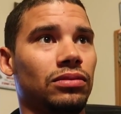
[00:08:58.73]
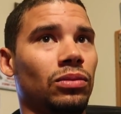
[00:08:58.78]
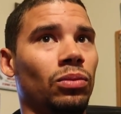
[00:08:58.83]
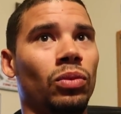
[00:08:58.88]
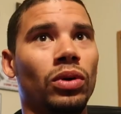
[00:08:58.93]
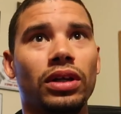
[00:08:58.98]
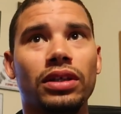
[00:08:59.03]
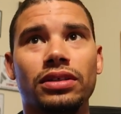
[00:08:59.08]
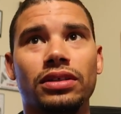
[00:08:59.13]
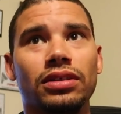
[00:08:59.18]

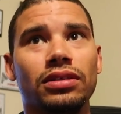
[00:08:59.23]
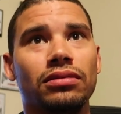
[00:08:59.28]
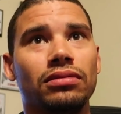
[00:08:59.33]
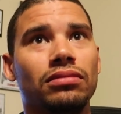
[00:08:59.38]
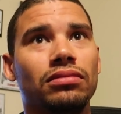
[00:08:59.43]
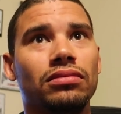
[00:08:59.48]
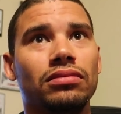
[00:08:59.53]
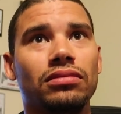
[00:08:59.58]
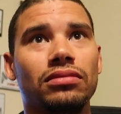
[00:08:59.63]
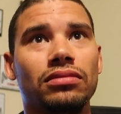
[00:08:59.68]
what is it?
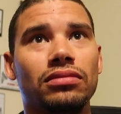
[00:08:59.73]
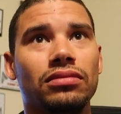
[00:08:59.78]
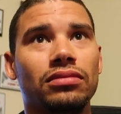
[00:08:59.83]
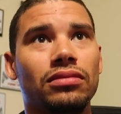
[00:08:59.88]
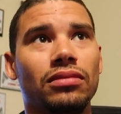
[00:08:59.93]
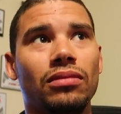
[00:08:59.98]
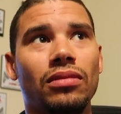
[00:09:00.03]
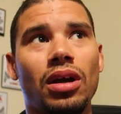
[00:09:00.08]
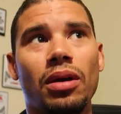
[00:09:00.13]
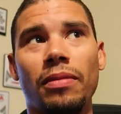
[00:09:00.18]

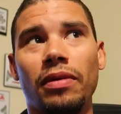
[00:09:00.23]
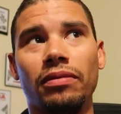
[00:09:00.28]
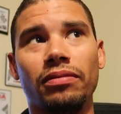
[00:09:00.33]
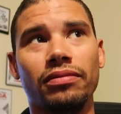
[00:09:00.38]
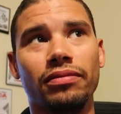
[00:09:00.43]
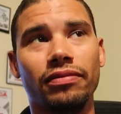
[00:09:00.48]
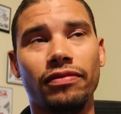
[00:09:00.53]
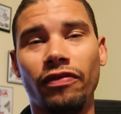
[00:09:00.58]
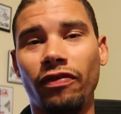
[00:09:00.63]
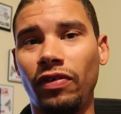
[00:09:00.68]
I'm at
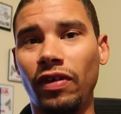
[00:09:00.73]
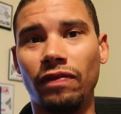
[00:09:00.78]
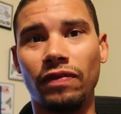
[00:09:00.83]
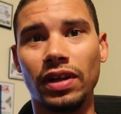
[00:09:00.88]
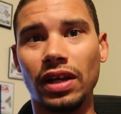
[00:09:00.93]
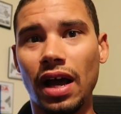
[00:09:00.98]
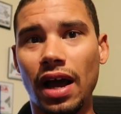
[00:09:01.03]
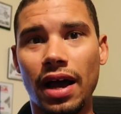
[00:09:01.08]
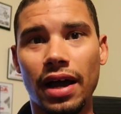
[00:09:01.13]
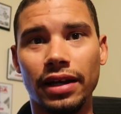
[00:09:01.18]

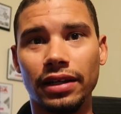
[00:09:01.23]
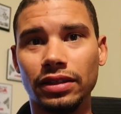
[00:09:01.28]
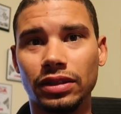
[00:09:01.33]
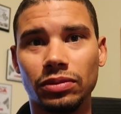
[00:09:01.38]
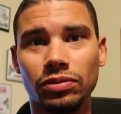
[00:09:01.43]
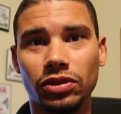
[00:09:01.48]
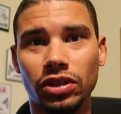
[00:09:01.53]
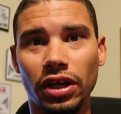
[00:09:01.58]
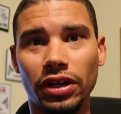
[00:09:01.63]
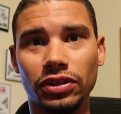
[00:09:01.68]
59 and
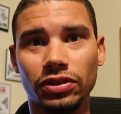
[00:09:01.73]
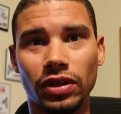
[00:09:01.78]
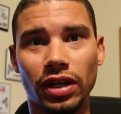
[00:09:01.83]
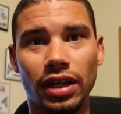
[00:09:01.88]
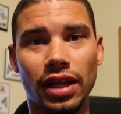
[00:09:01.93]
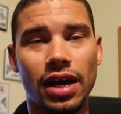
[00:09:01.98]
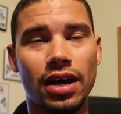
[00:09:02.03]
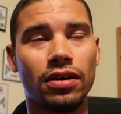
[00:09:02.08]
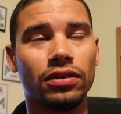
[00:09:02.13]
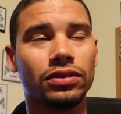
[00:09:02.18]
some change
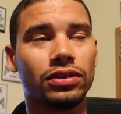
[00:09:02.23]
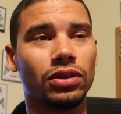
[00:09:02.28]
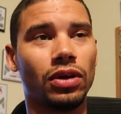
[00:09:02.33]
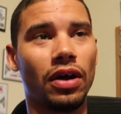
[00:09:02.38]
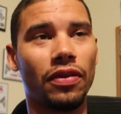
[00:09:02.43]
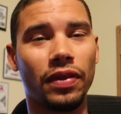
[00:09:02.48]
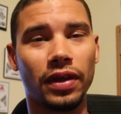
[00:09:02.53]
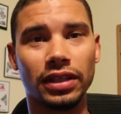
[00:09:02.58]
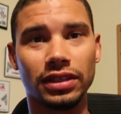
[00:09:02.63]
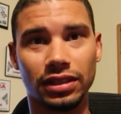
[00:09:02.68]
right now. So
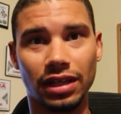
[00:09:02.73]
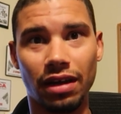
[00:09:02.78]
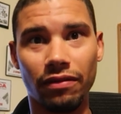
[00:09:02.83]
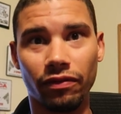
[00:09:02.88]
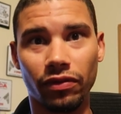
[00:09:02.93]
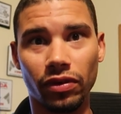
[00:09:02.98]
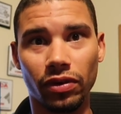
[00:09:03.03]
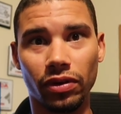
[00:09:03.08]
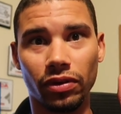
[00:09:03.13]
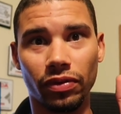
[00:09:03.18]
I think it's
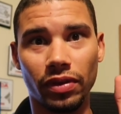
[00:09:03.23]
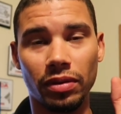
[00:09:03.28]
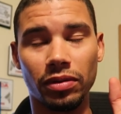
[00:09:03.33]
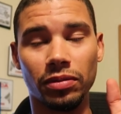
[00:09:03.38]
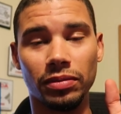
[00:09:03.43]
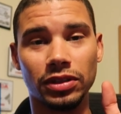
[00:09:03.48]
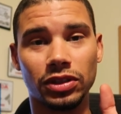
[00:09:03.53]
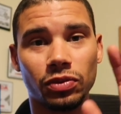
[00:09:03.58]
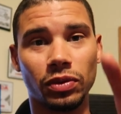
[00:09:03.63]
time for them to be